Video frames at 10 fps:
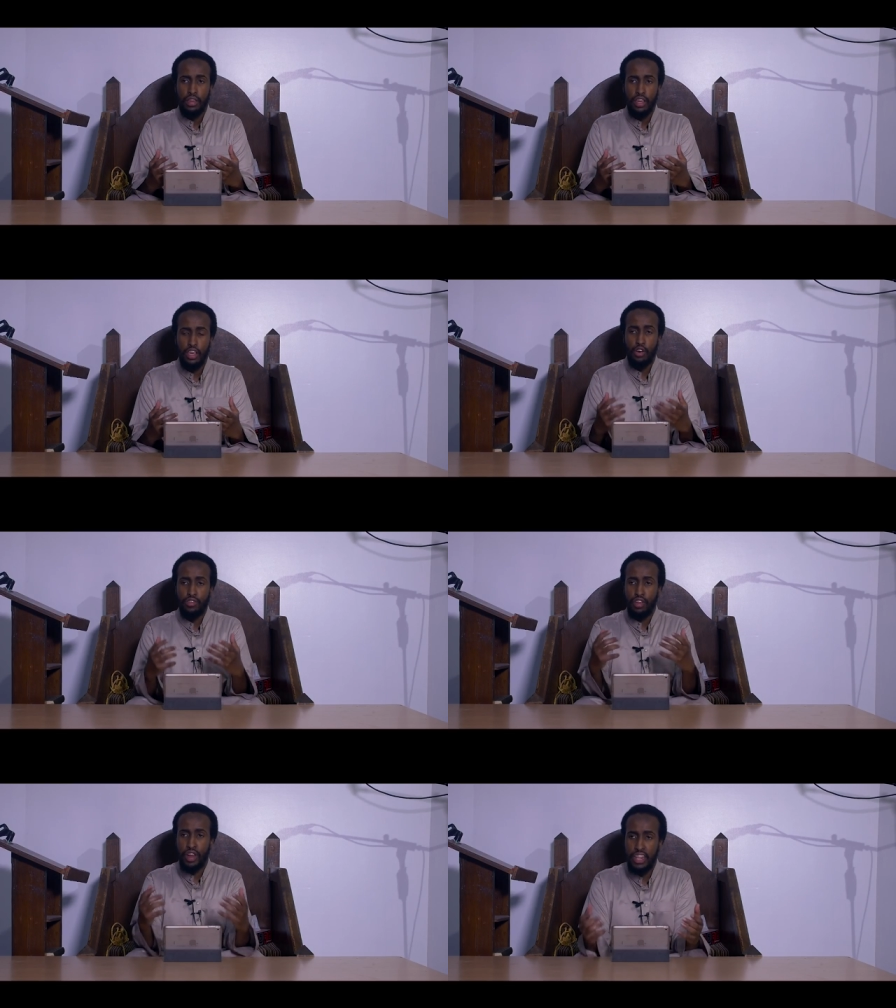He
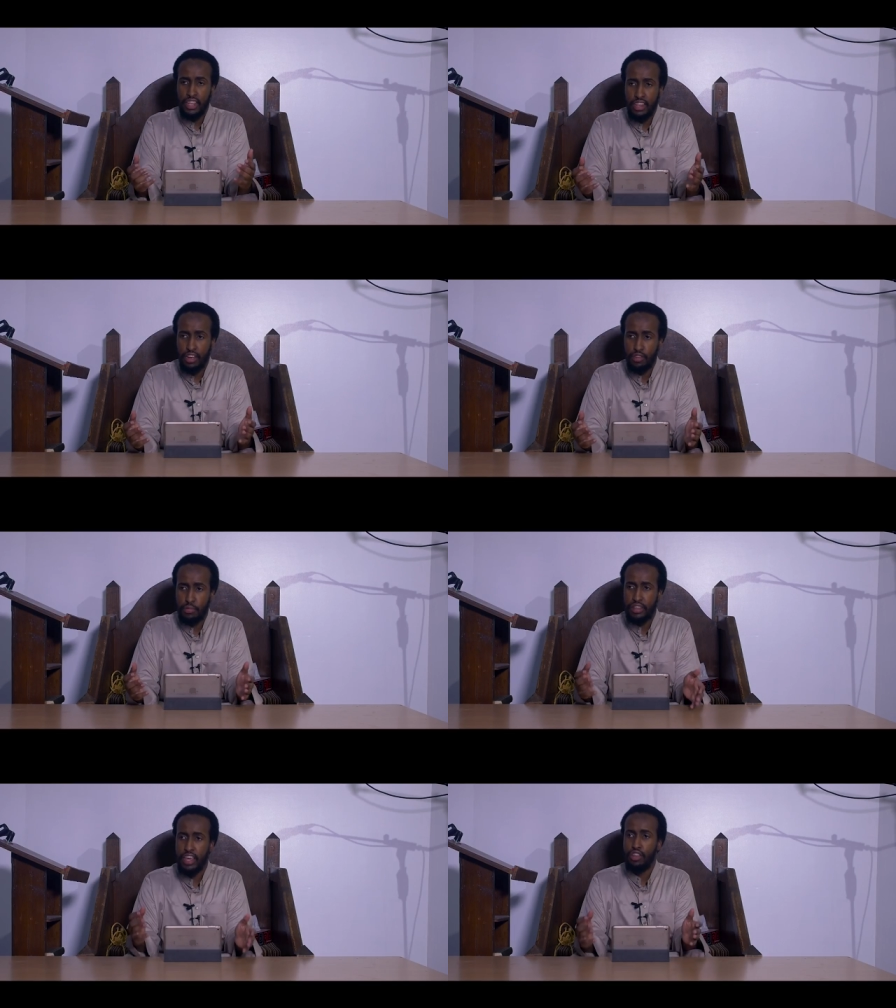goes in great
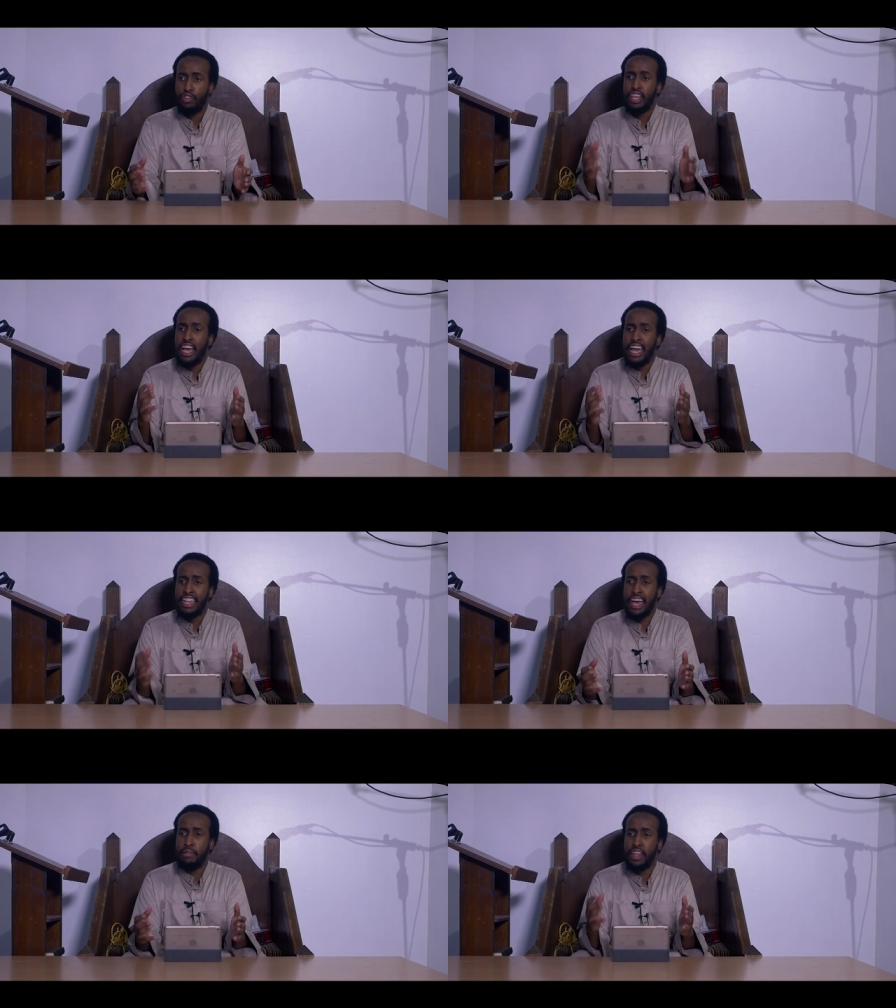details pertaining to the
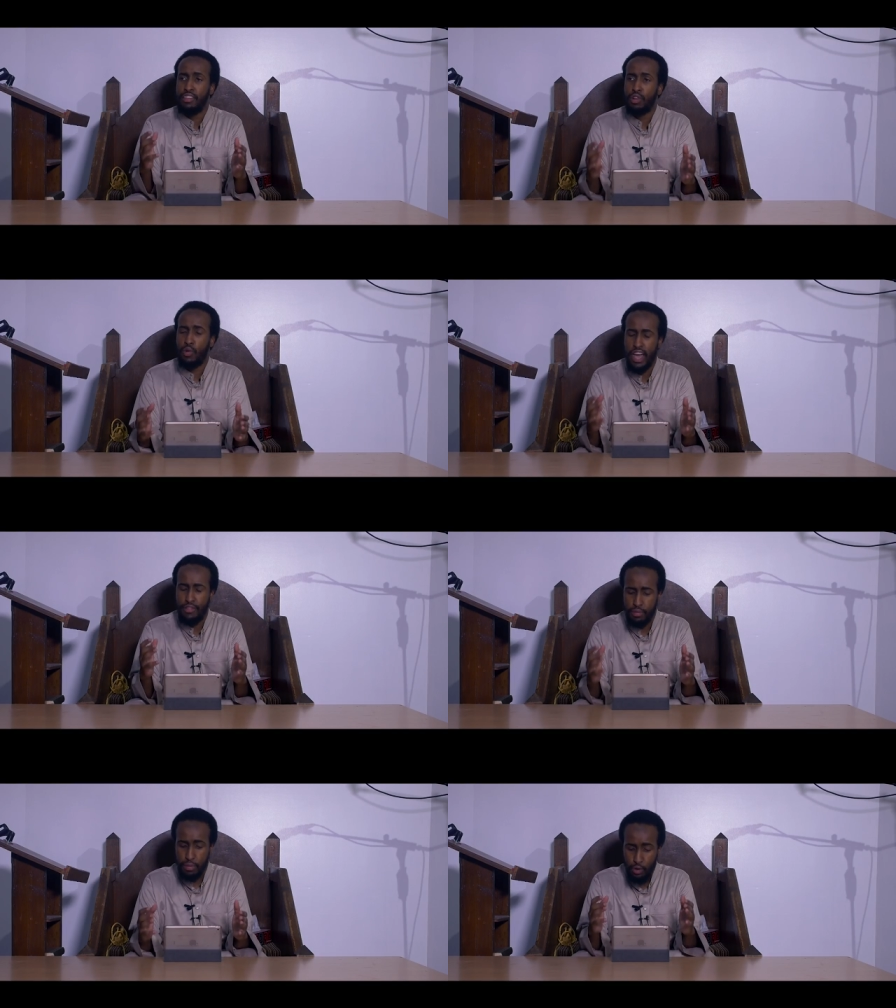adab that is
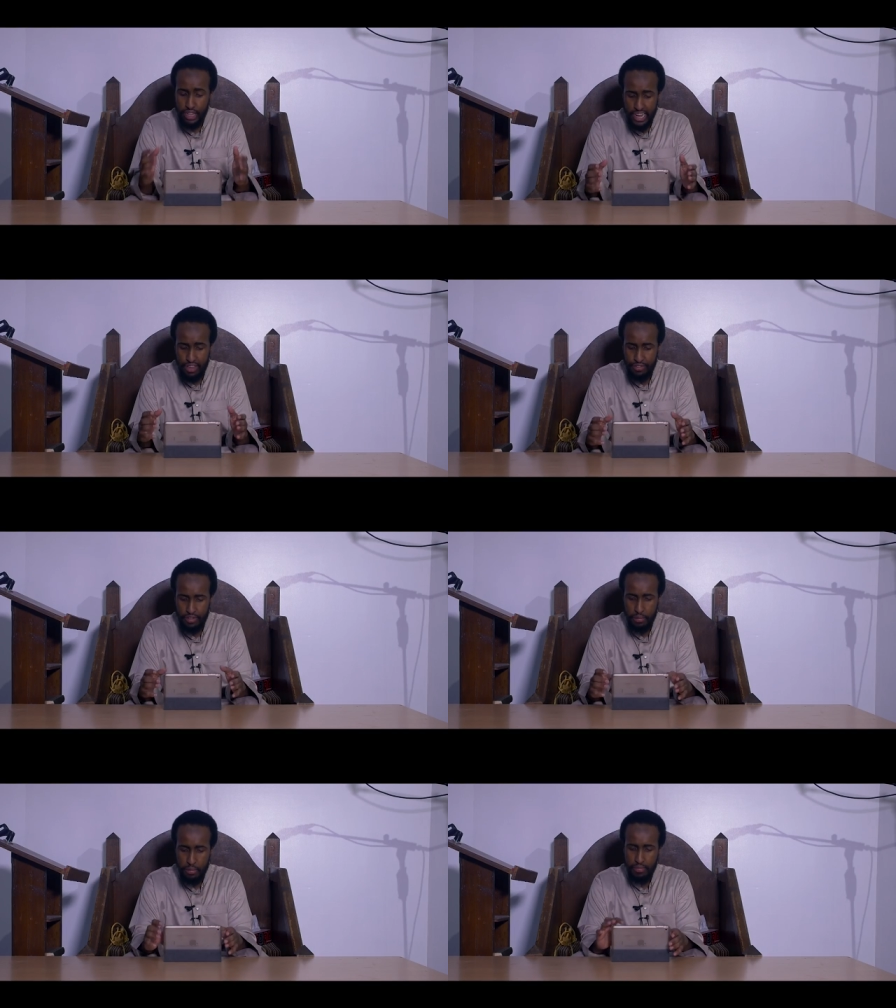required from the
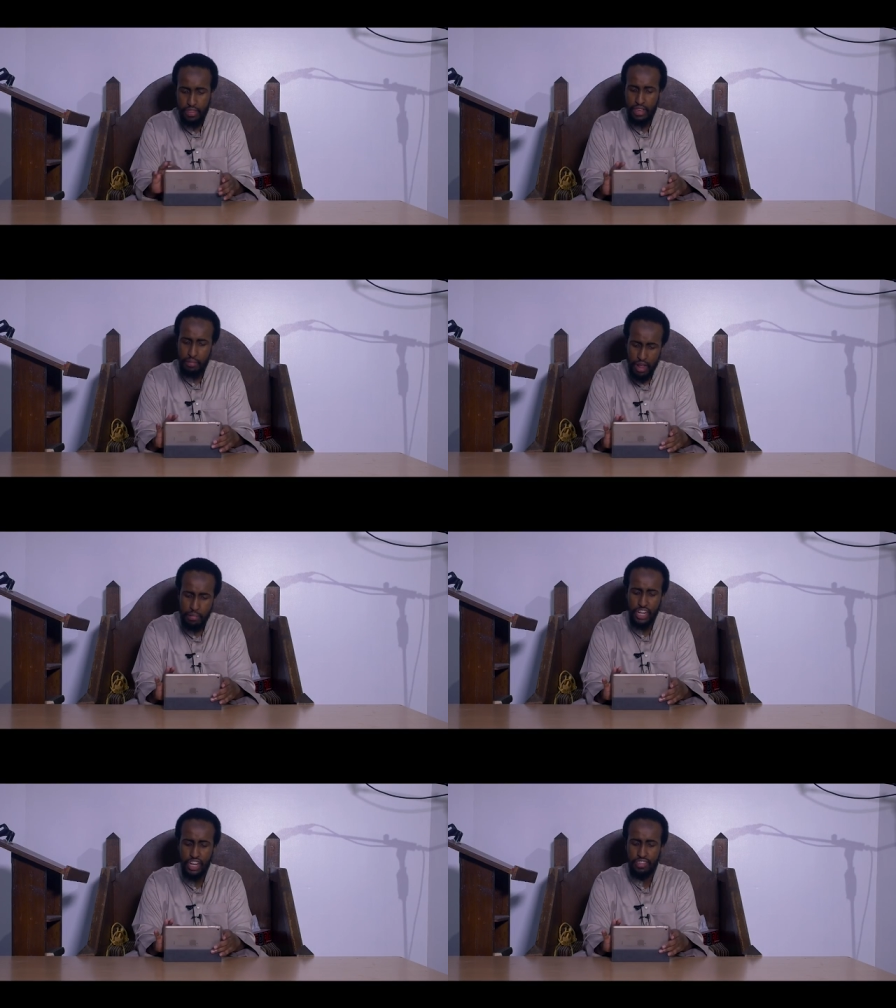mu'takif. But I
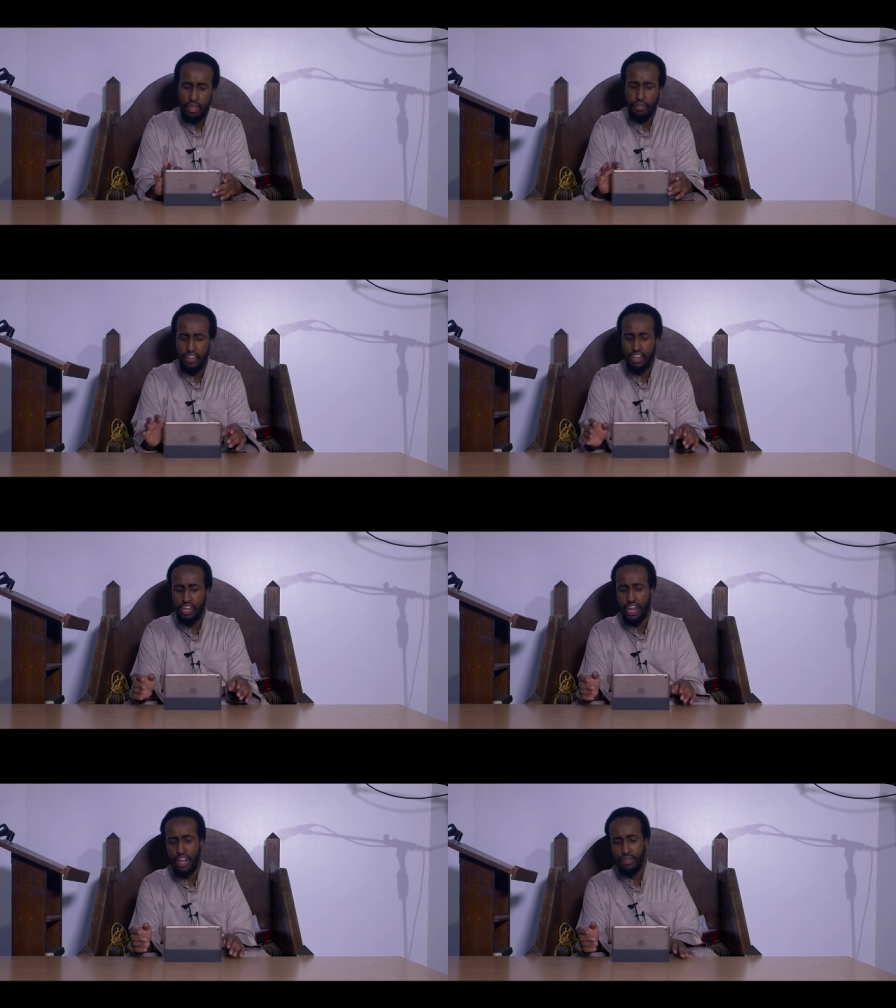mention some of it,
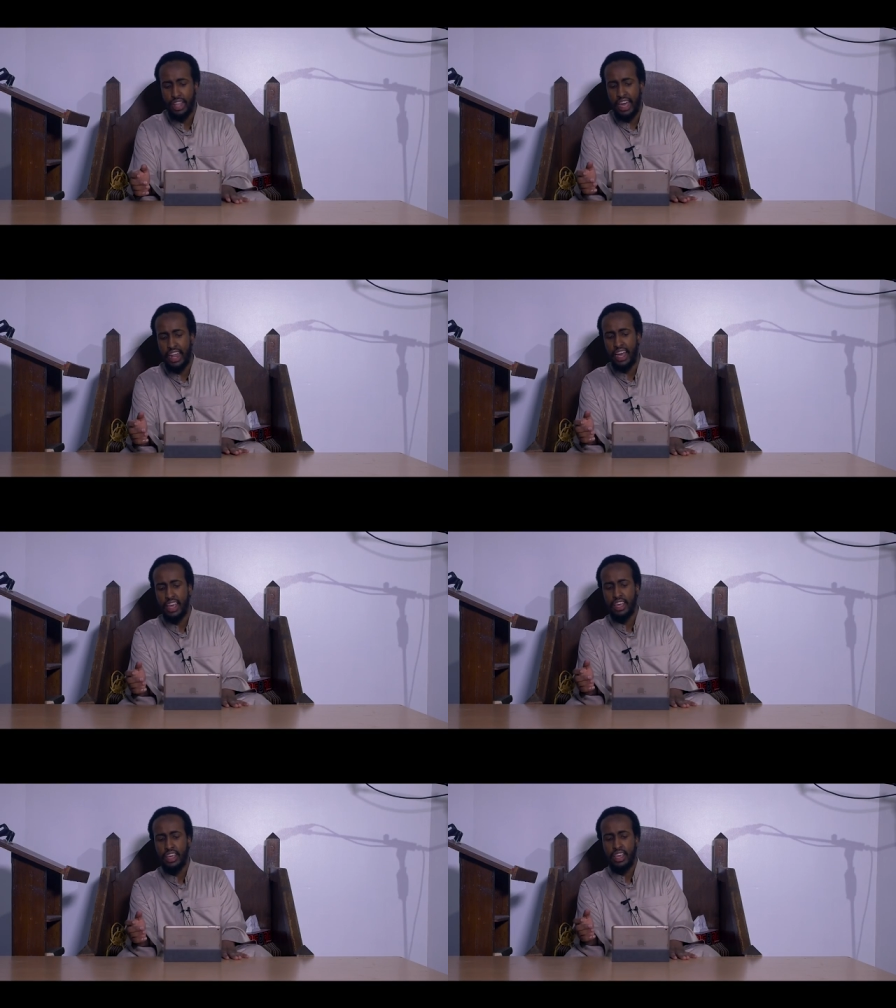inshallah ta'ala.